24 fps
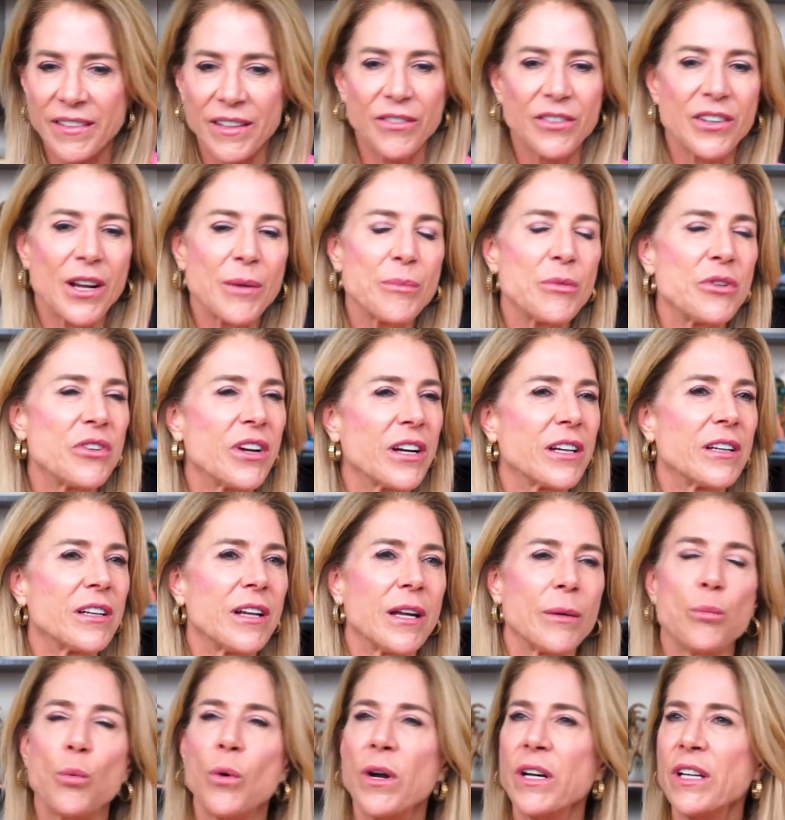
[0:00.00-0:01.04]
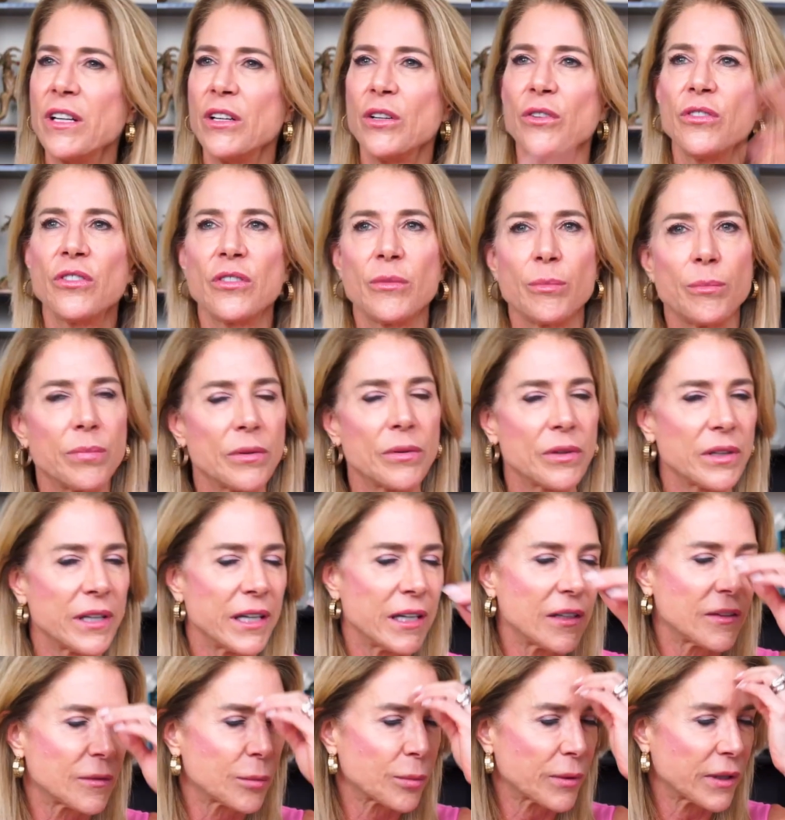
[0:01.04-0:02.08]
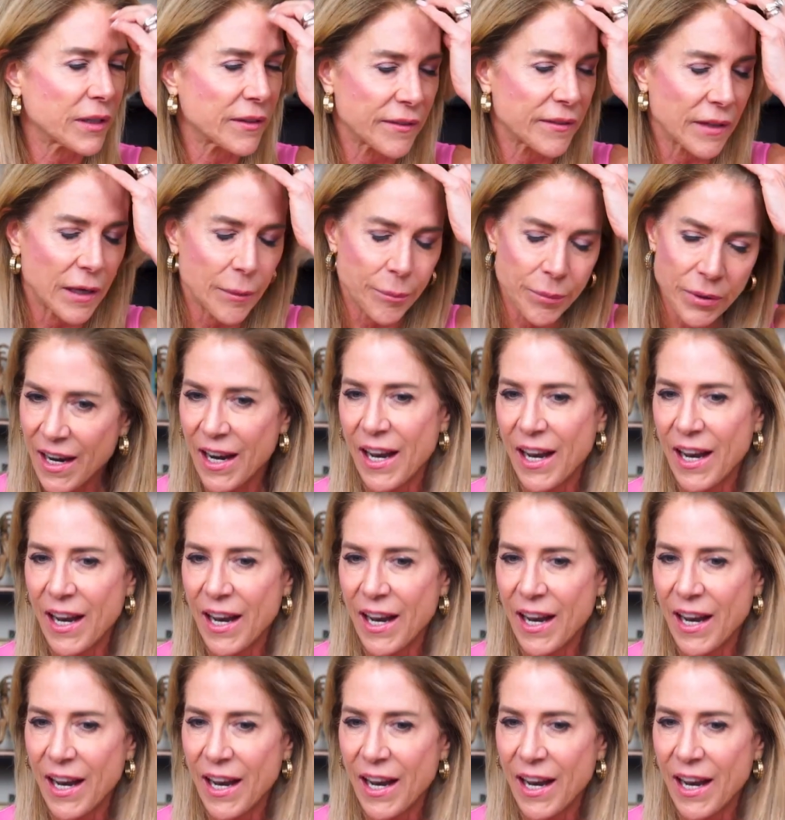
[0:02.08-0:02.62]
And every time you duct tape one, a new leak springs up.